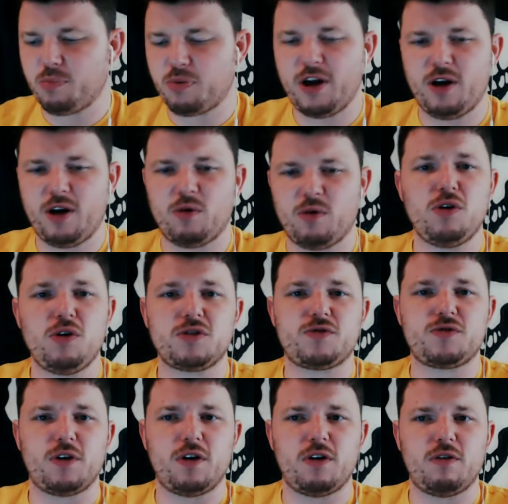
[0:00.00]
printing rules
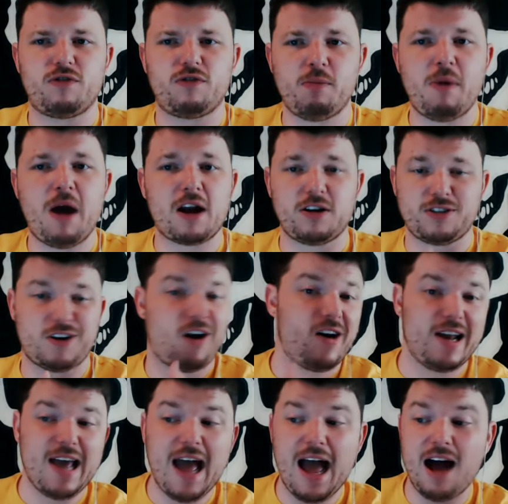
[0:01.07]
for models I
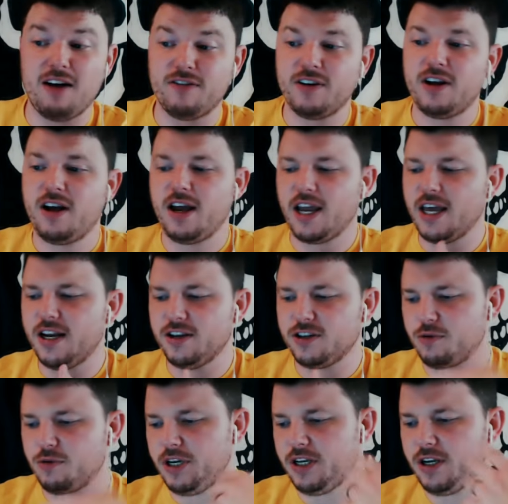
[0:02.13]
already have, getting
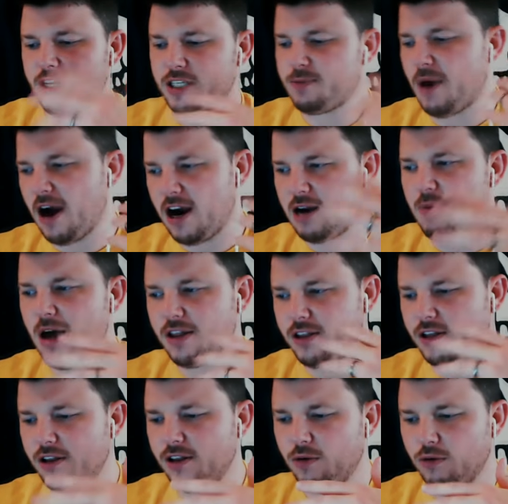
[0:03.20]
us re-inspired about
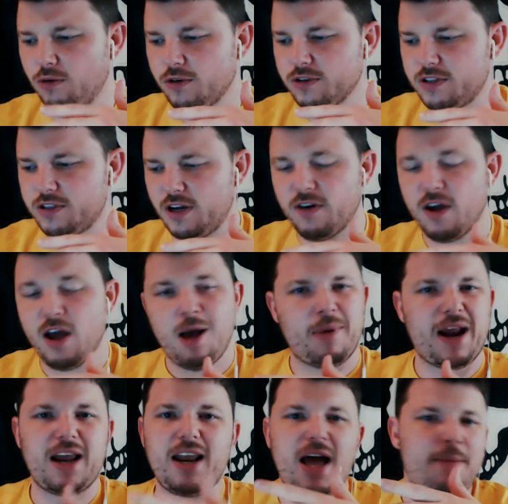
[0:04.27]
the rules and stuff. But
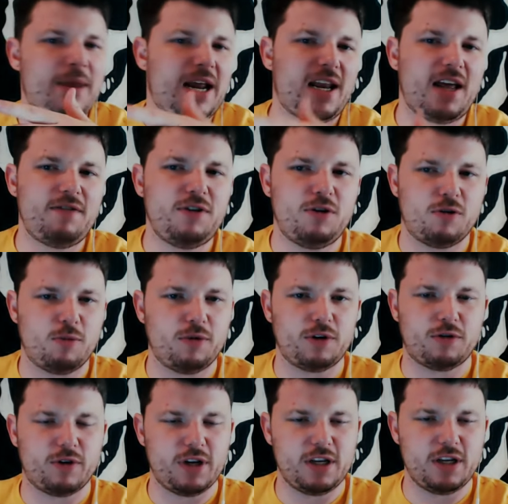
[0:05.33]
I love new
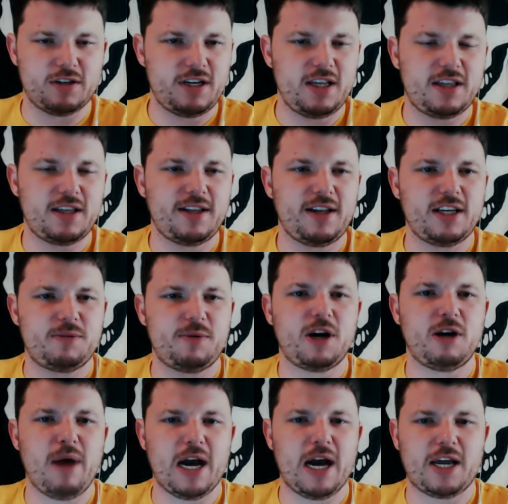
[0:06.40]
releases. Anything that lets me
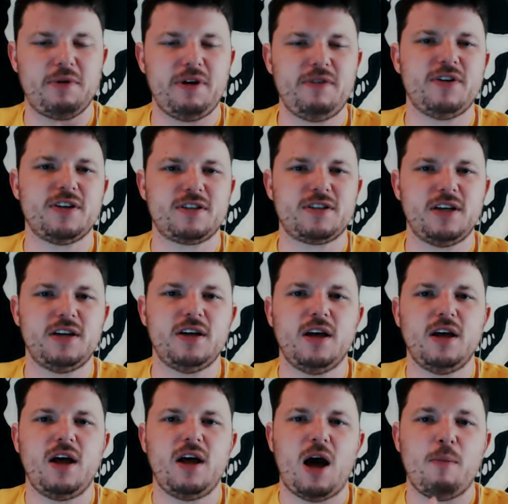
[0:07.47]
go back and revisit
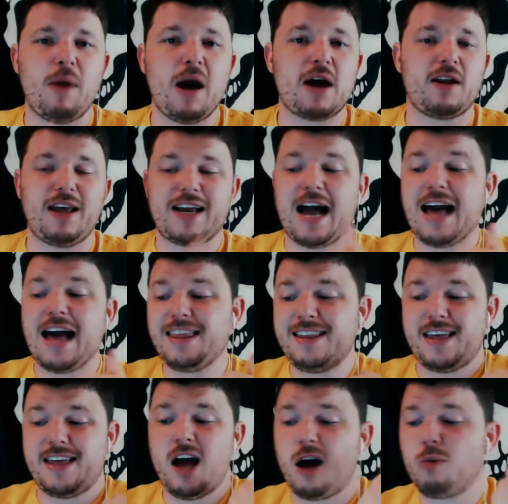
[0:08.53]
a model. Like, I
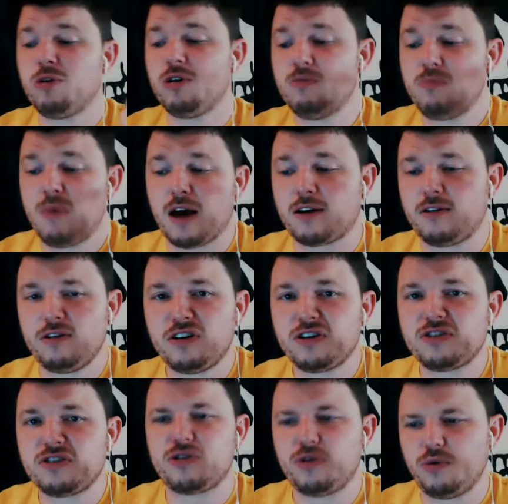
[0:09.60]
think the Hellbrute model
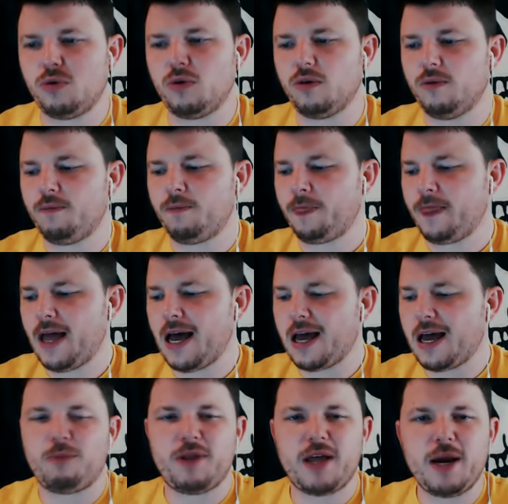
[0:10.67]
looks cool. I
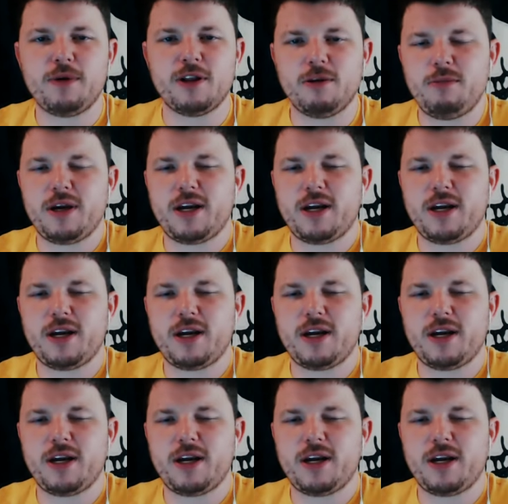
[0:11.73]
don't play with him